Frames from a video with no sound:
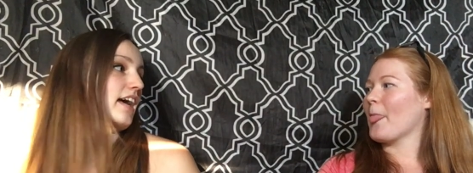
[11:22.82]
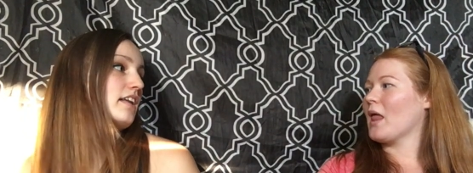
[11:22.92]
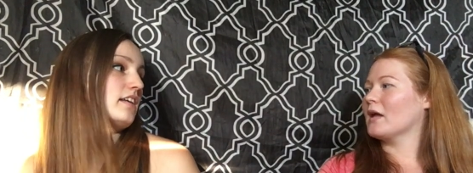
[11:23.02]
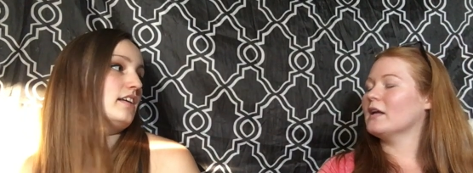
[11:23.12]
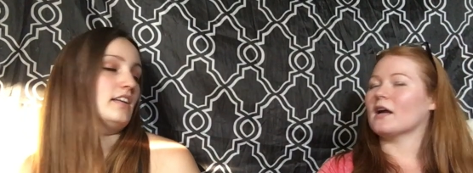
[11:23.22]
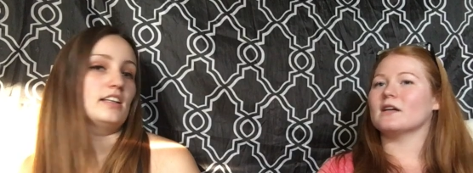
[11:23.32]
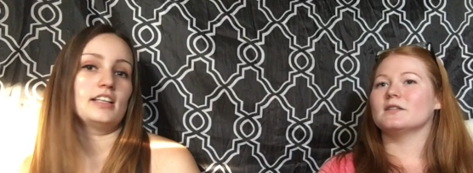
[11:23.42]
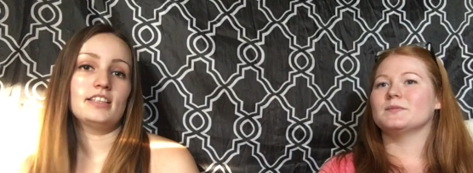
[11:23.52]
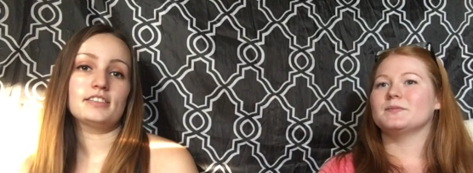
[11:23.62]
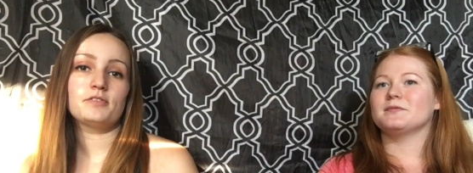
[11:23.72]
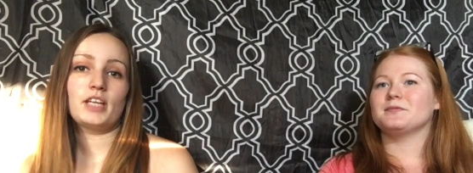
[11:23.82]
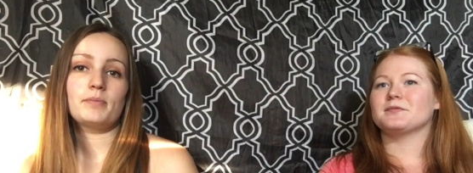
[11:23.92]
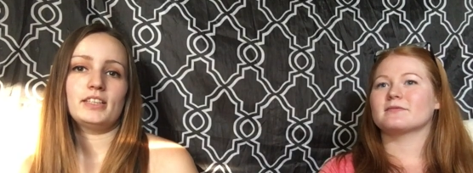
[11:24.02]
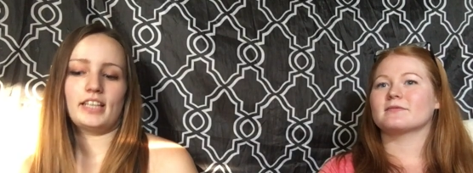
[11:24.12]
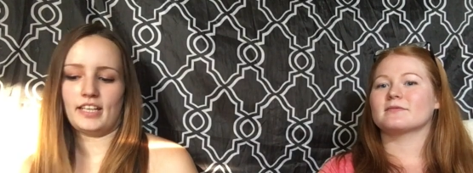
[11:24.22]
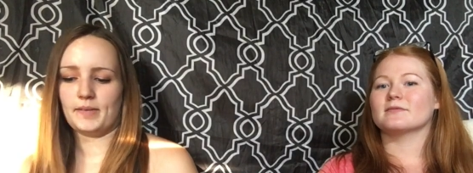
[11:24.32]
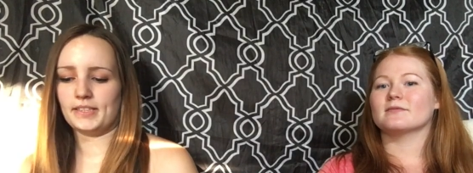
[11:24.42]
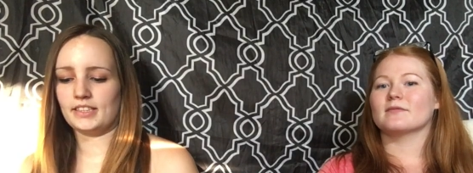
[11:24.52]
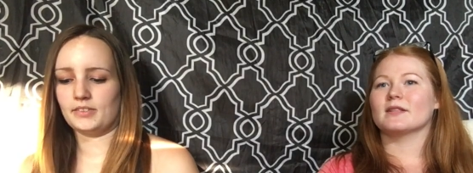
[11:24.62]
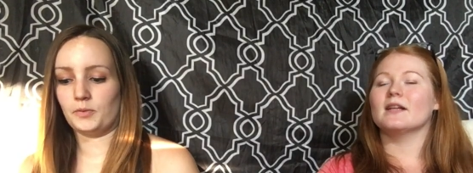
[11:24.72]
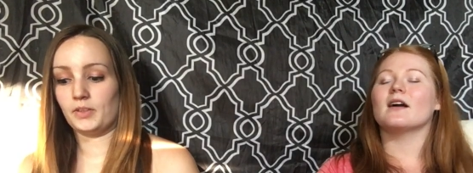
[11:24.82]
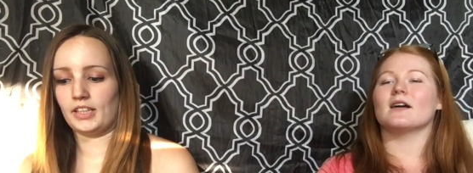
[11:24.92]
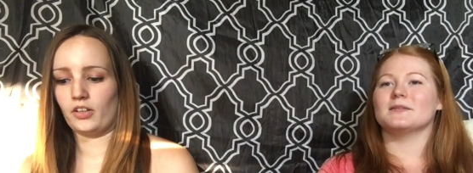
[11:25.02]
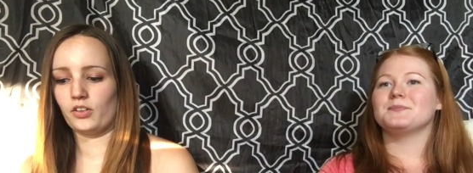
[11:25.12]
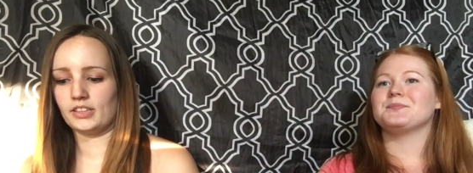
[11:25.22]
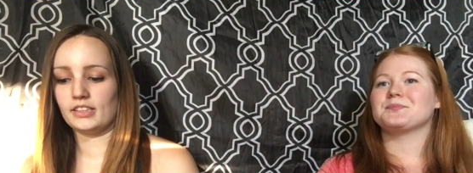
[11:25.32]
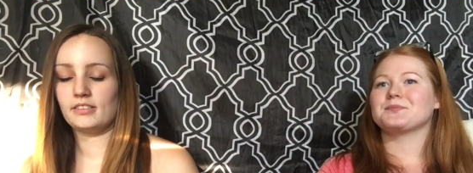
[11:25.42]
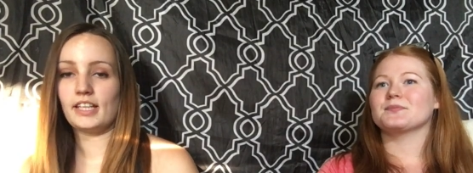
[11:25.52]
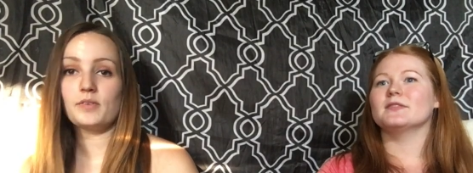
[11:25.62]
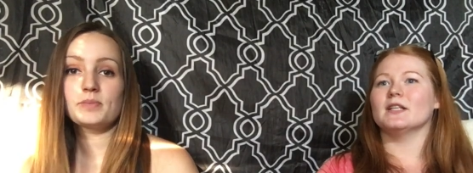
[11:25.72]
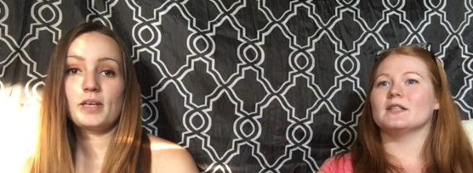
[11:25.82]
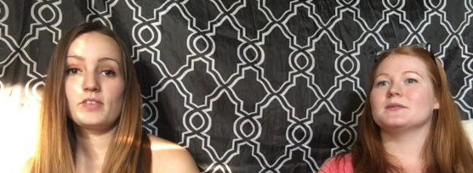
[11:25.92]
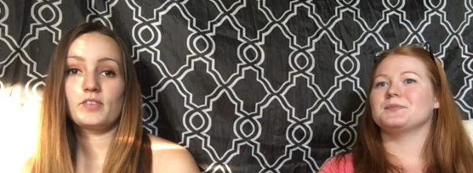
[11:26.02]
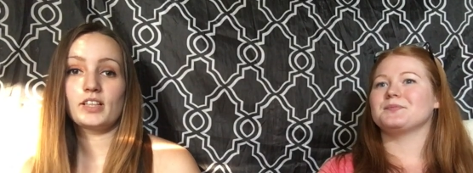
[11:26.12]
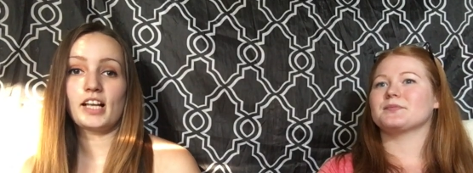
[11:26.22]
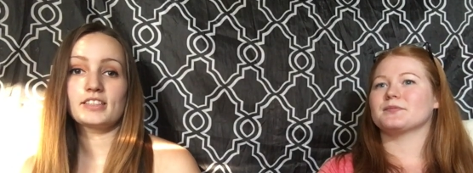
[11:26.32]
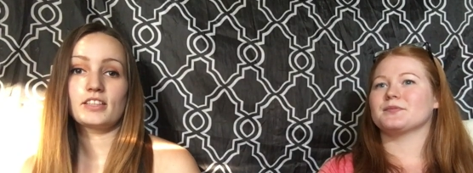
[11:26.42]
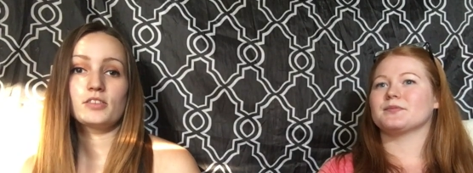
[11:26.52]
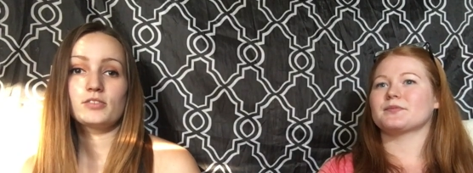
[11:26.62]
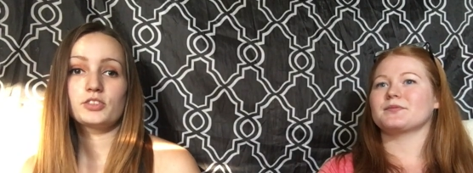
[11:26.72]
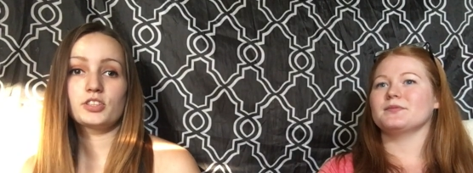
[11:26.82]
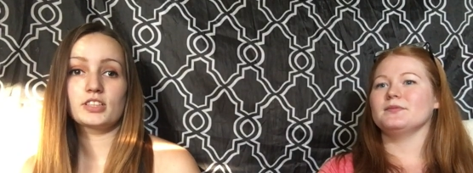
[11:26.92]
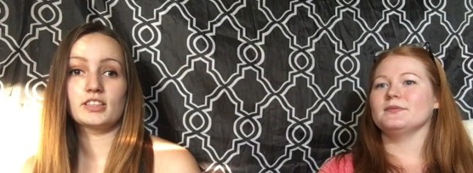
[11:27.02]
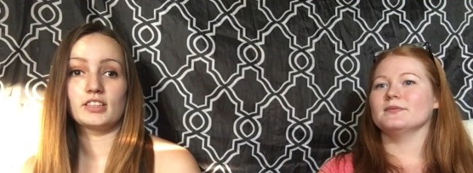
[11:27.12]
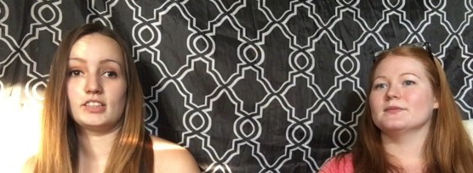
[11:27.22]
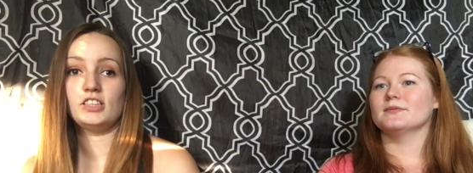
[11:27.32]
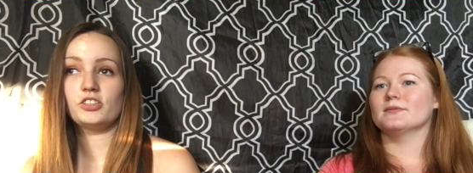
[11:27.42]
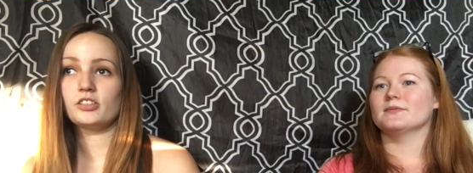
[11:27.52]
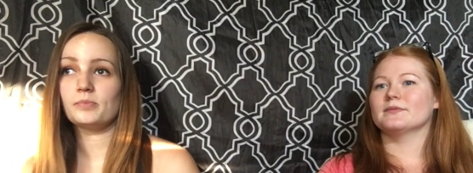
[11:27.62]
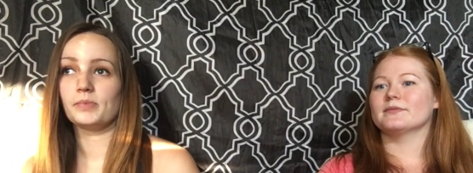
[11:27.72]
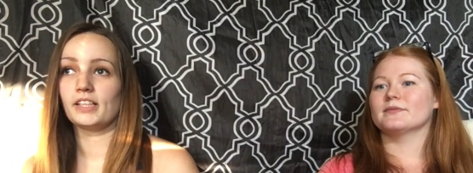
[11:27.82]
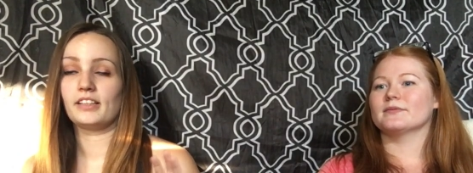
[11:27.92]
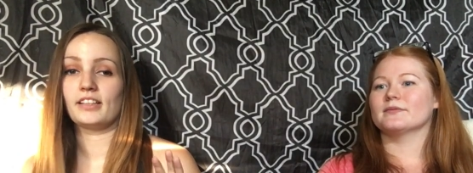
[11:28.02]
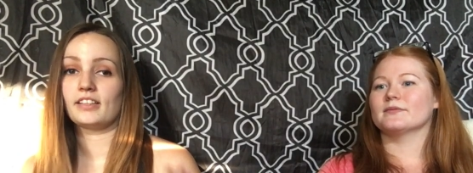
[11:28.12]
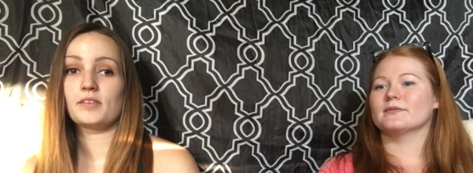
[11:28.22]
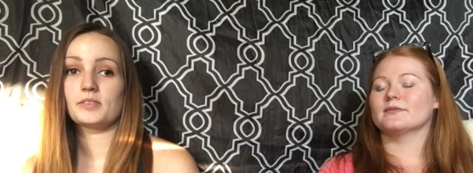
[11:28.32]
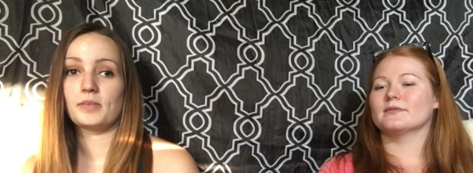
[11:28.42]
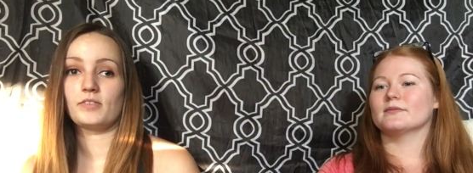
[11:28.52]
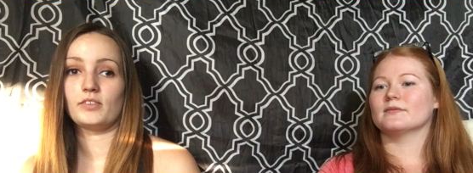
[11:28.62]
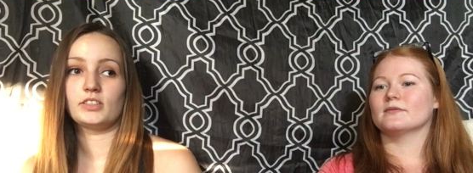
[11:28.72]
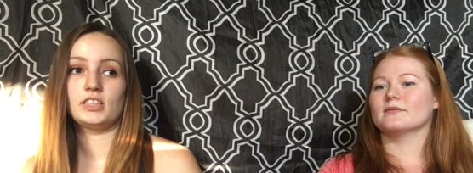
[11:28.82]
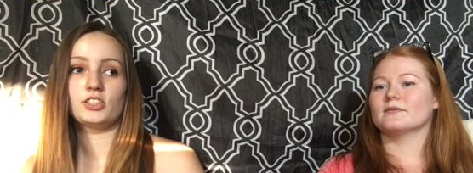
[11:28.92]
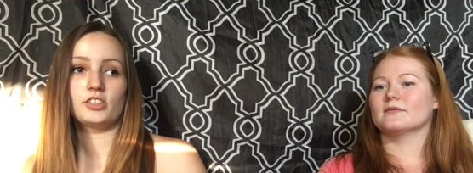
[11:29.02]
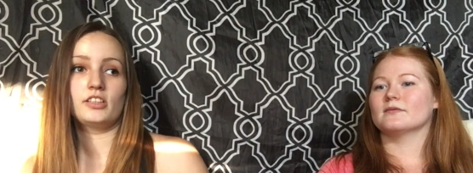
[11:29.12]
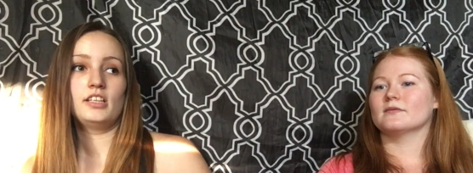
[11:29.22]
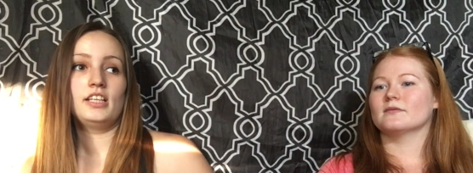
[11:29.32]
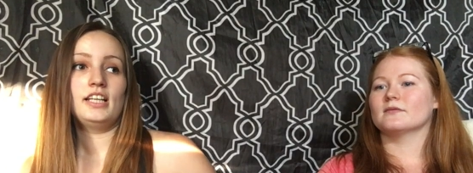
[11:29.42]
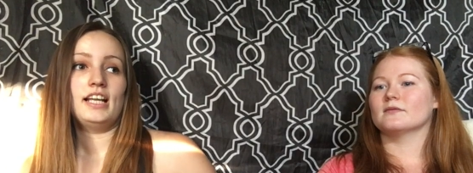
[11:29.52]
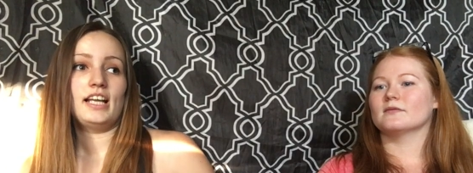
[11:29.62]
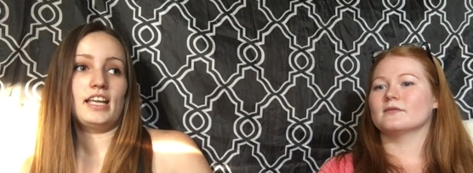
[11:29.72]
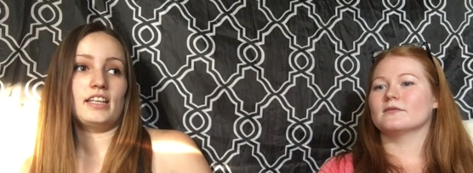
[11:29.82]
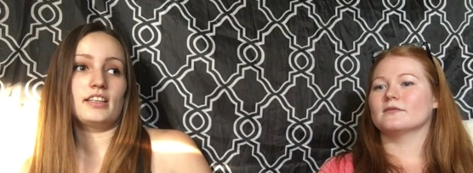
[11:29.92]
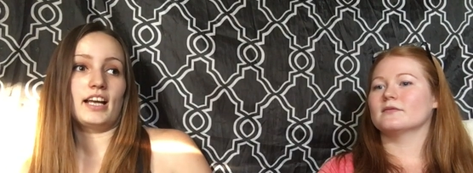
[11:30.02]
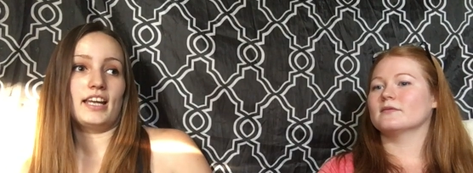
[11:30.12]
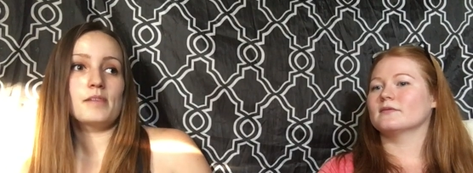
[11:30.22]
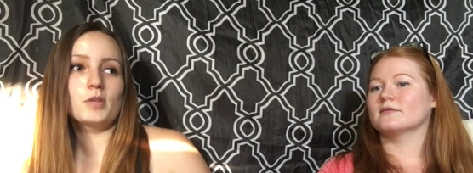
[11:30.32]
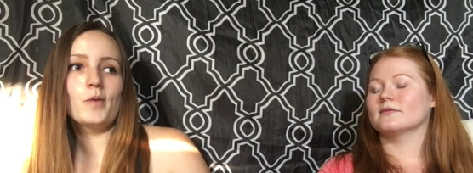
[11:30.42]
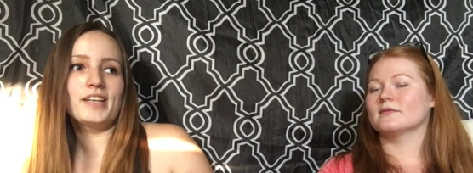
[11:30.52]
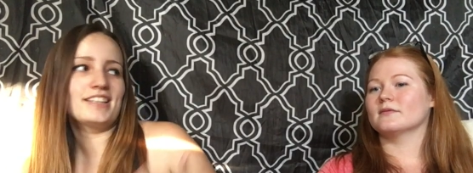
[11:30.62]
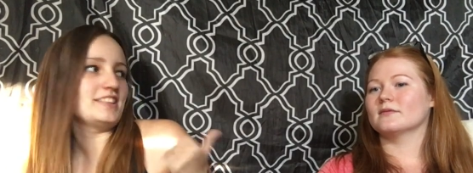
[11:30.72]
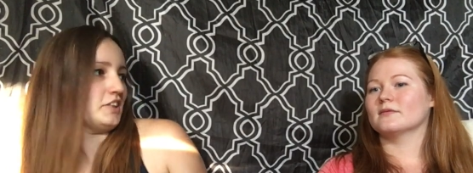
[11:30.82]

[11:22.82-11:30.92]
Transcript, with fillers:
Speaker 1: that. Yeah. It's family dynamics. That's yeah. what they called it. That was yeah. my favorite class. I don't know if it's just because of the teacher, but like that was my favorite teacher and I am going into